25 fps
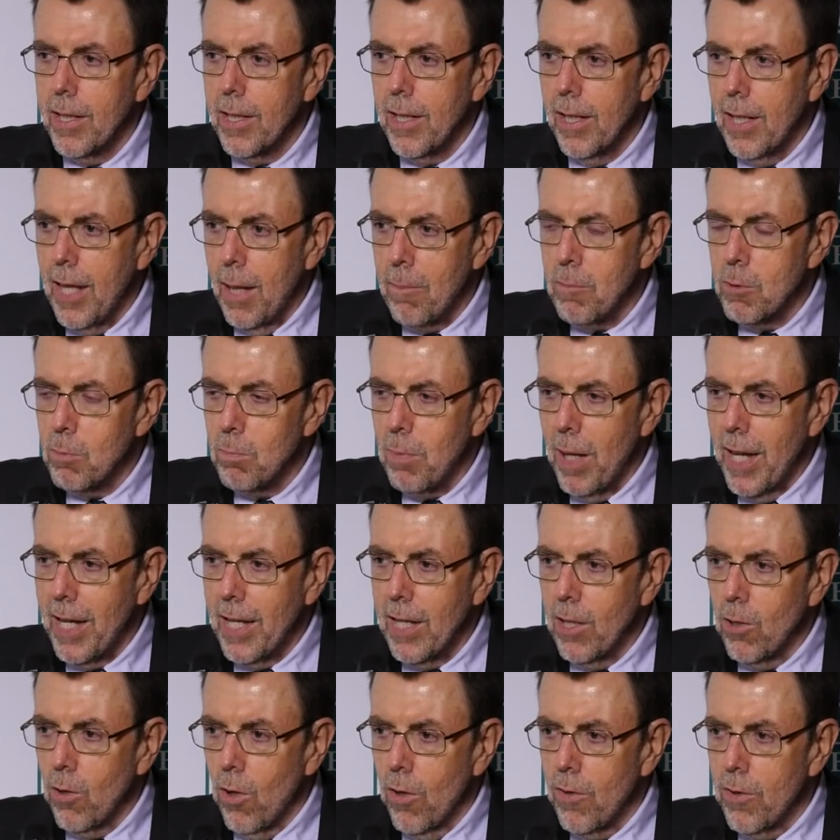collapsed back
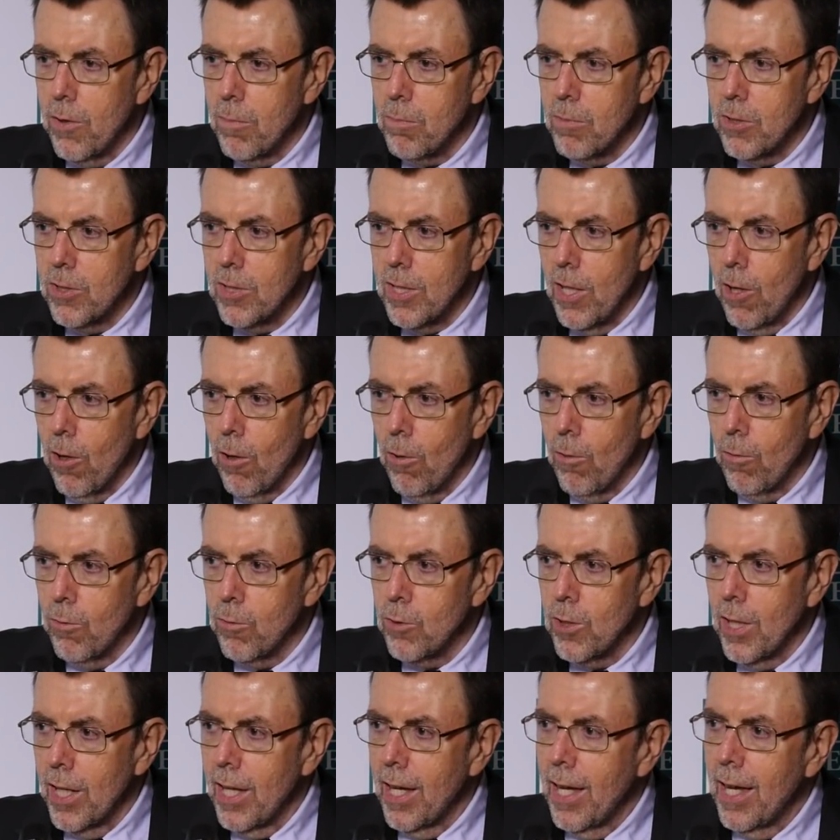in on
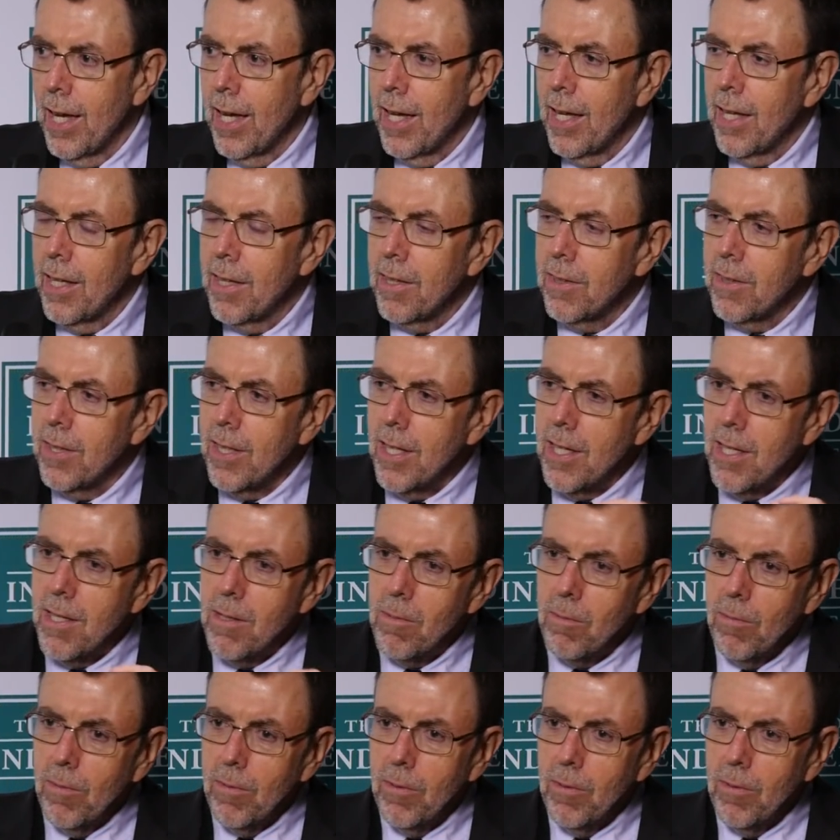themselves. The